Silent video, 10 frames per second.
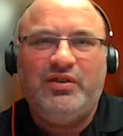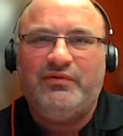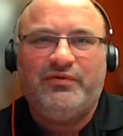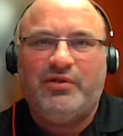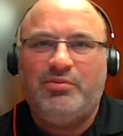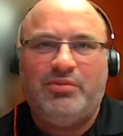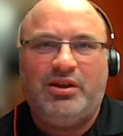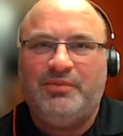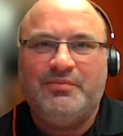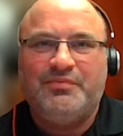in front of me,
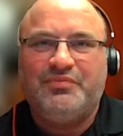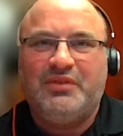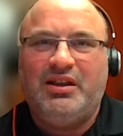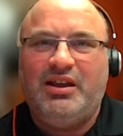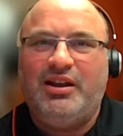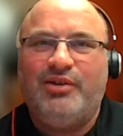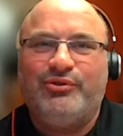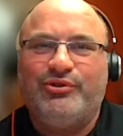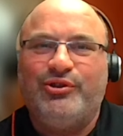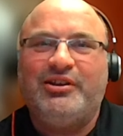and I
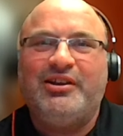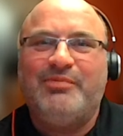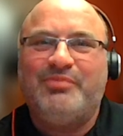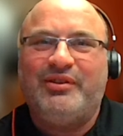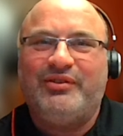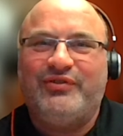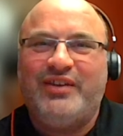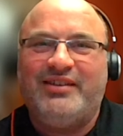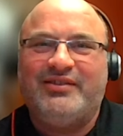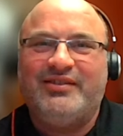was looking up at his
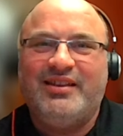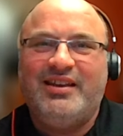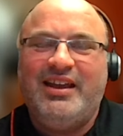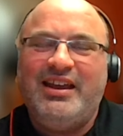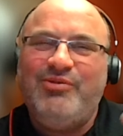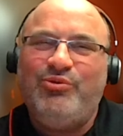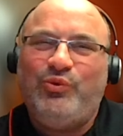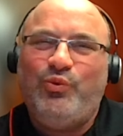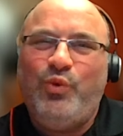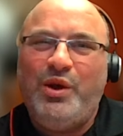face, and it was
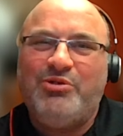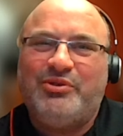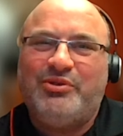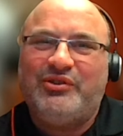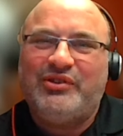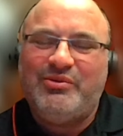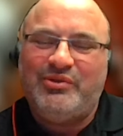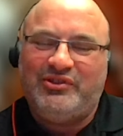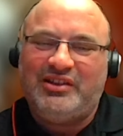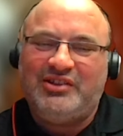weird because I
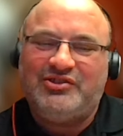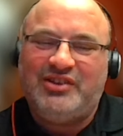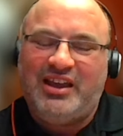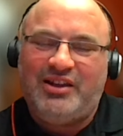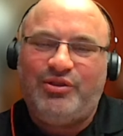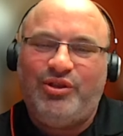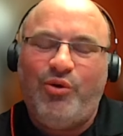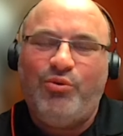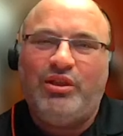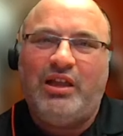was such at a
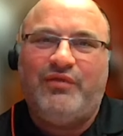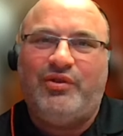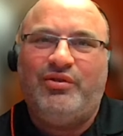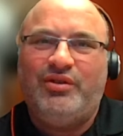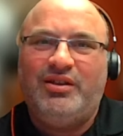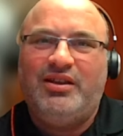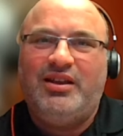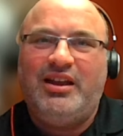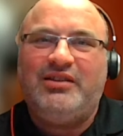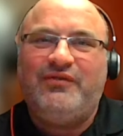low level.
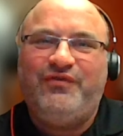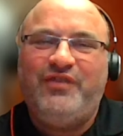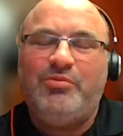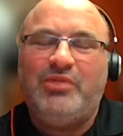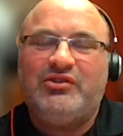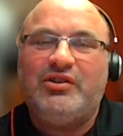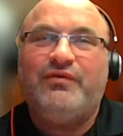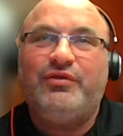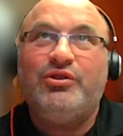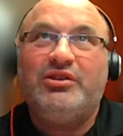I could feel
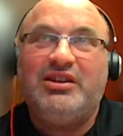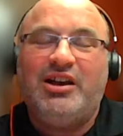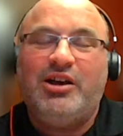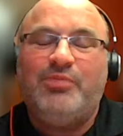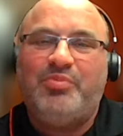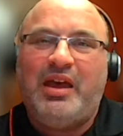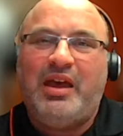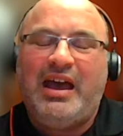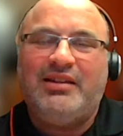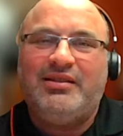myself looking up
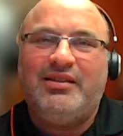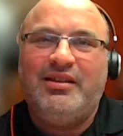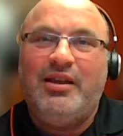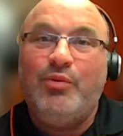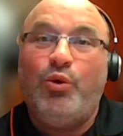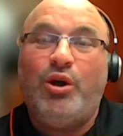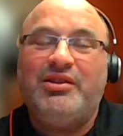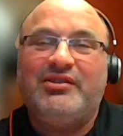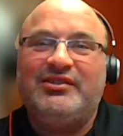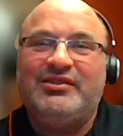at and wanting
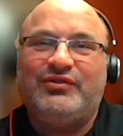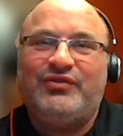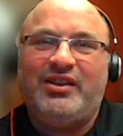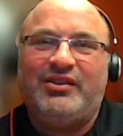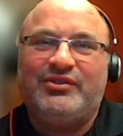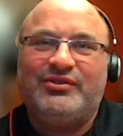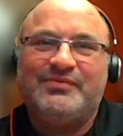to see his face.